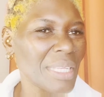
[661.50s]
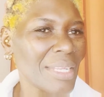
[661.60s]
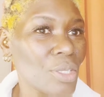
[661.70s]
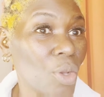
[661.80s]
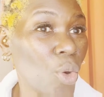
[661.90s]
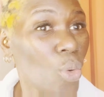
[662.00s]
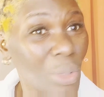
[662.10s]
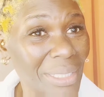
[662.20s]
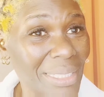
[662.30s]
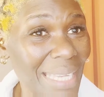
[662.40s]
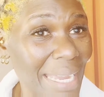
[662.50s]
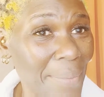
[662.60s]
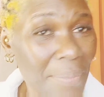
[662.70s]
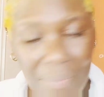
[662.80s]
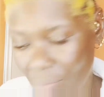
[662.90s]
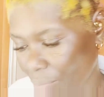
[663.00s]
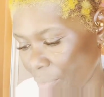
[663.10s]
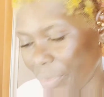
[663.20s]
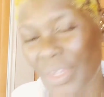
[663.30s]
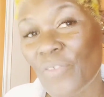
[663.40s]
that all the time,
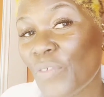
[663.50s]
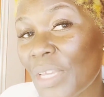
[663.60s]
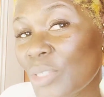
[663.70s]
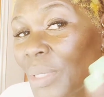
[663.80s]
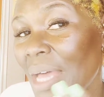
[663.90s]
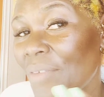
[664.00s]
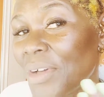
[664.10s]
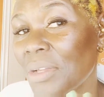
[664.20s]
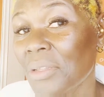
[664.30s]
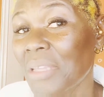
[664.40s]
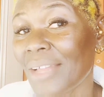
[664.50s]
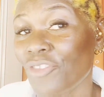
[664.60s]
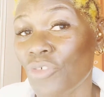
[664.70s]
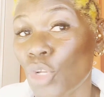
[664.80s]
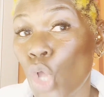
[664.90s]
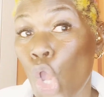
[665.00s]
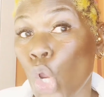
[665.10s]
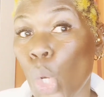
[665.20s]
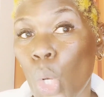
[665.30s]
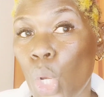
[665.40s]
your face will have a natural
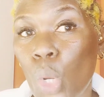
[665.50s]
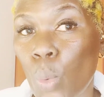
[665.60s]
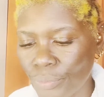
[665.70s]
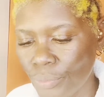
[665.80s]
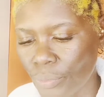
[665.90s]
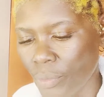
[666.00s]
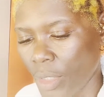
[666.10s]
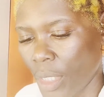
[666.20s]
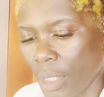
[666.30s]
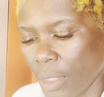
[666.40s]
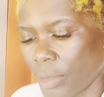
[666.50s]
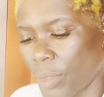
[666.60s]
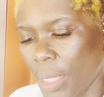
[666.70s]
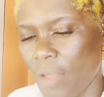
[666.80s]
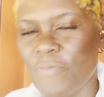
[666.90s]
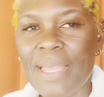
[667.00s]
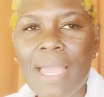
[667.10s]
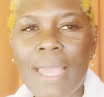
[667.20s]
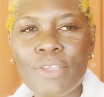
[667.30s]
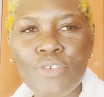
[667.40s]
glow. So I have my
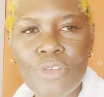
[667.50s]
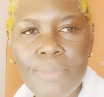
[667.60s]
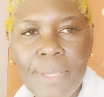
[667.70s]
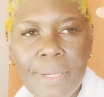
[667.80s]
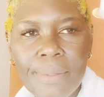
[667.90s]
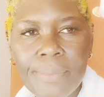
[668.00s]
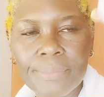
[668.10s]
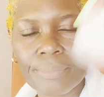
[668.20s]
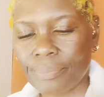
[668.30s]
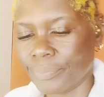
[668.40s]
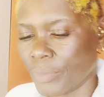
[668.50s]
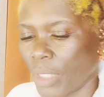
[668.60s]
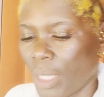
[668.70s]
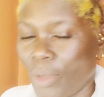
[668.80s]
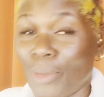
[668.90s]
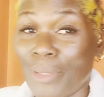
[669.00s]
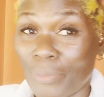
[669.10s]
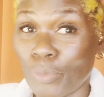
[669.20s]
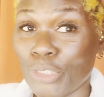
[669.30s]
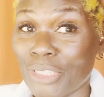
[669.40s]
eye cream here,
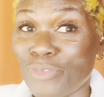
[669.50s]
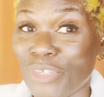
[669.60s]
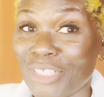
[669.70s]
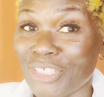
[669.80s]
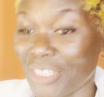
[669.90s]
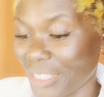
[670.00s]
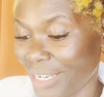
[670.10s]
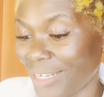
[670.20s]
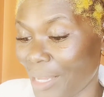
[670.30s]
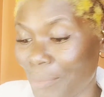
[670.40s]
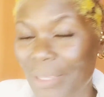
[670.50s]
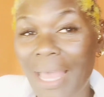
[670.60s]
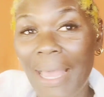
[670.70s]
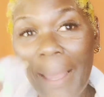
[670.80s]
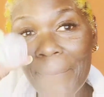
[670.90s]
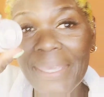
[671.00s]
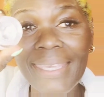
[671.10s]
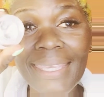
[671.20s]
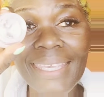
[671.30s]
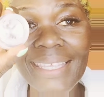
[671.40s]
which is finishing, and I'm
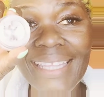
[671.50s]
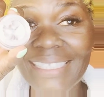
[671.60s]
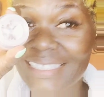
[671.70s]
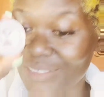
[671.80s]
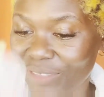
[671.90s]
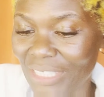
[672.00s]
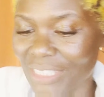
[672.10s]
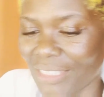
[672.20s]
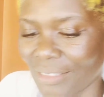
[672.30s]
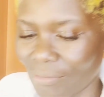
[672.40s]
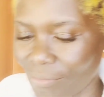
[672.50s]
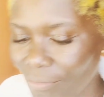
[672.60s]
happy that it's finishing.